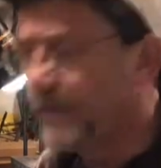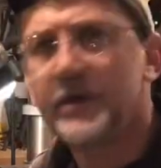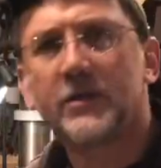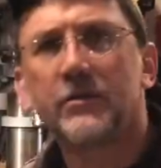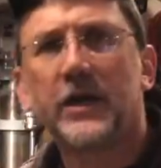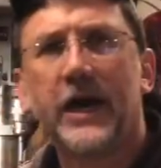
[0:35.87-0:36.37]

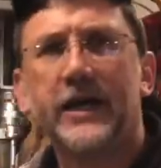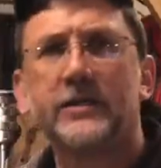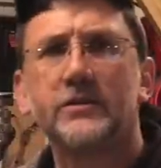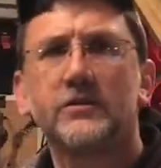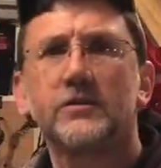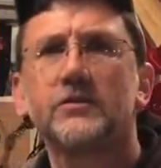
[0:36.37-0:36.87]
some
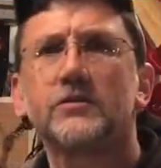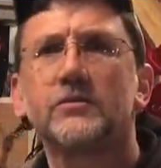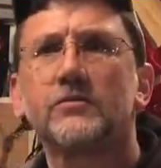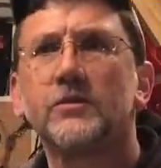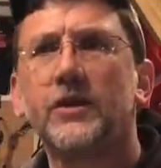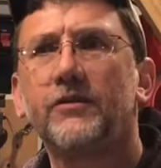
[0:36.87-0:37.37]
guidance and
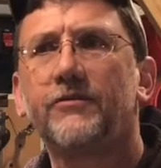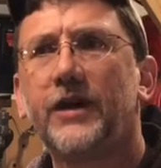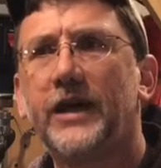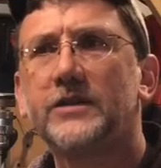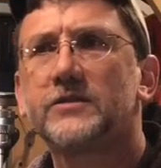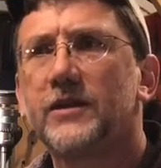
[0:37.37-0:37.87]
some
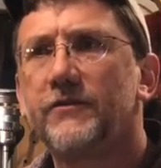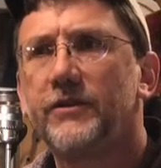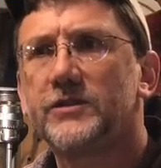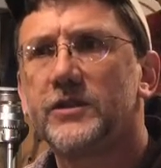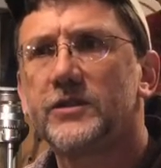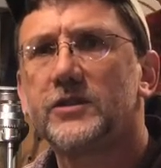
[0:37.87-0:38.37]
advice. I
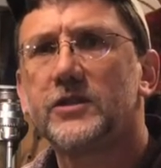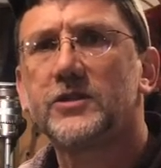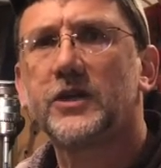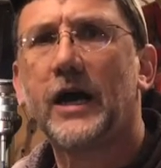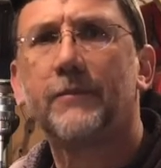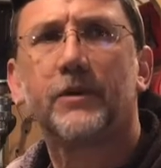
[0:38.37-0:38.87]
visited his
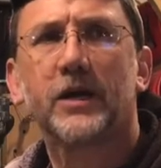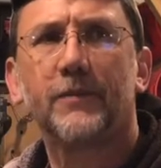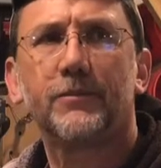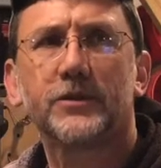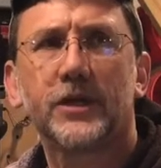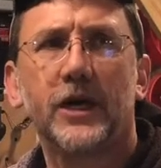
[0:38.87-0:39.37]
shop a
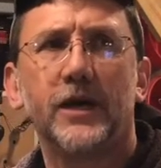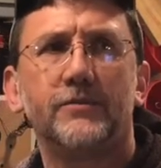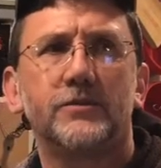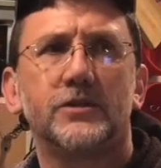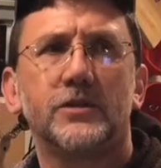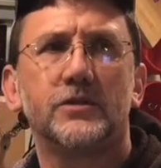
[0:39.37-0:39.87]
couple
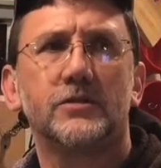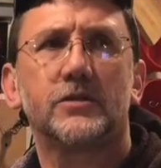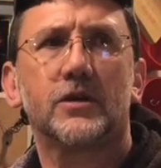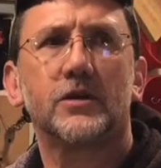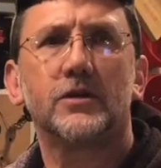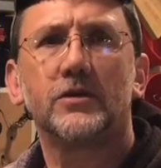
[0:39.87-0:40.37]
times. He's
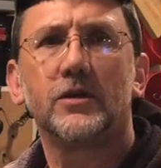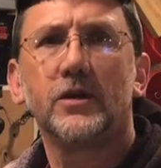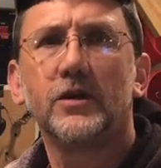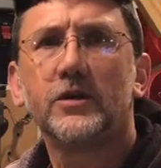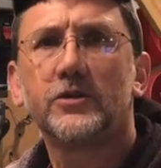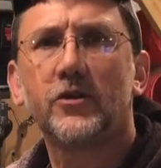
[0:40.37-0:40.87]

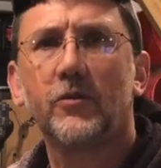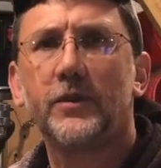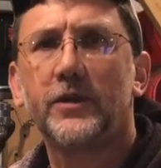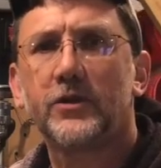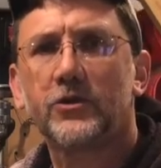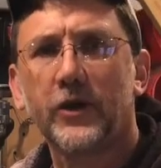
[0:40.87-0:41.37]
showed me
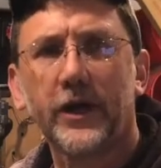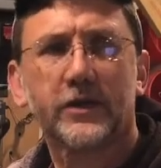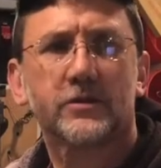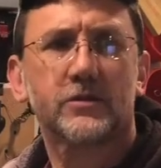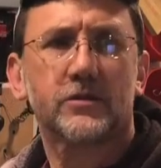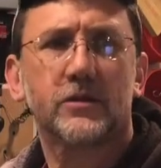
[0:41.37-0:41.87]
the
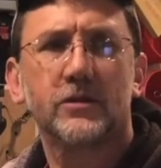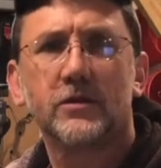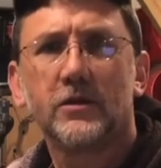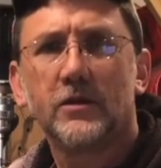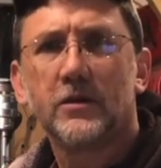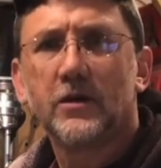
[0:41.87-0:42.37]
tricks.
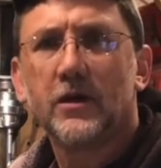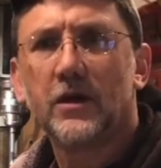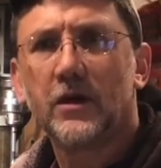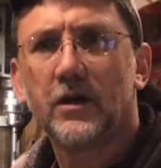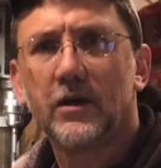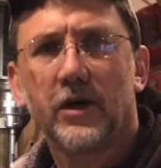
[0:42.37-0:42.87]

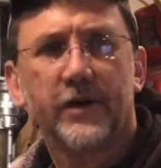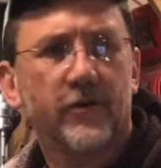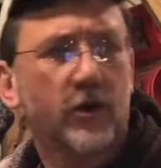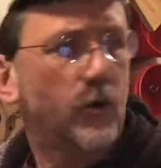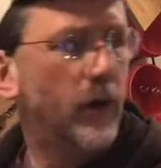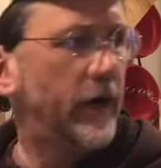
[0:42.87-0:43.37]
I've
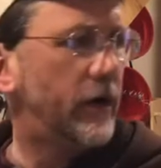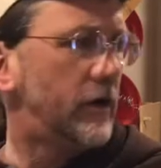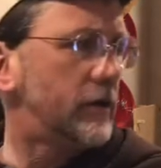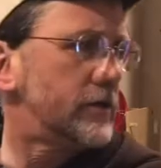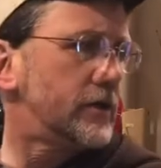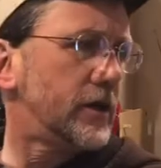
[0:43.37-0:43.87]

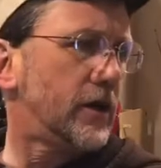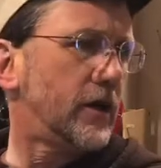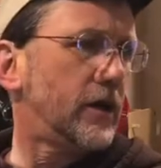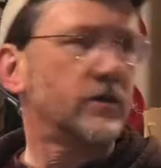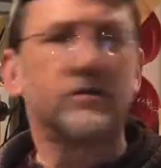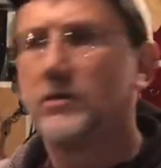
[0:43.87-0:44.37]
acquired
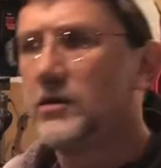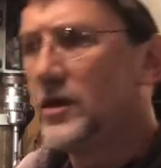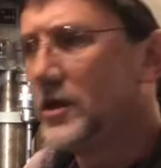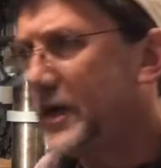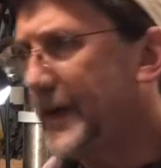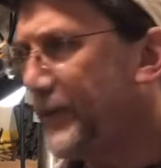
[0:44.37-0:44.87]
a
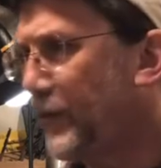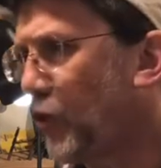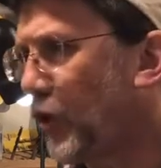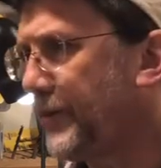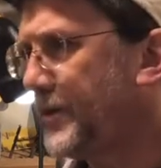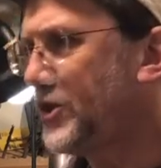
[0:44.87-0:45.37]
couple
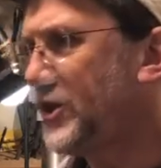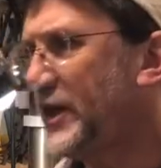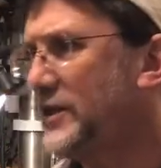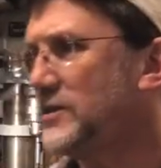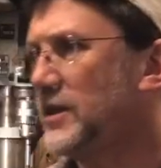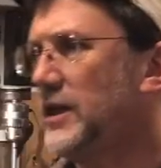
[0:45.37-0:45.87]
more
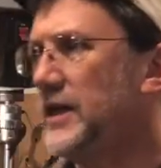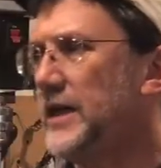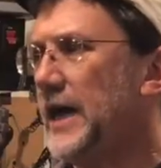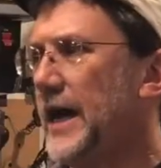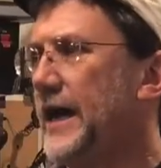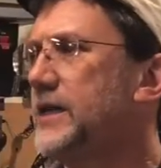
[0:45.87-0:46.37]
machines than he
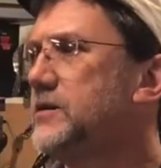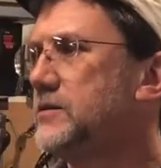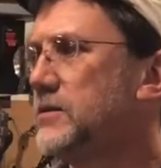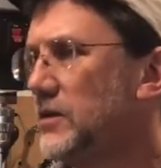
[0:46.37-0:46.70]
has.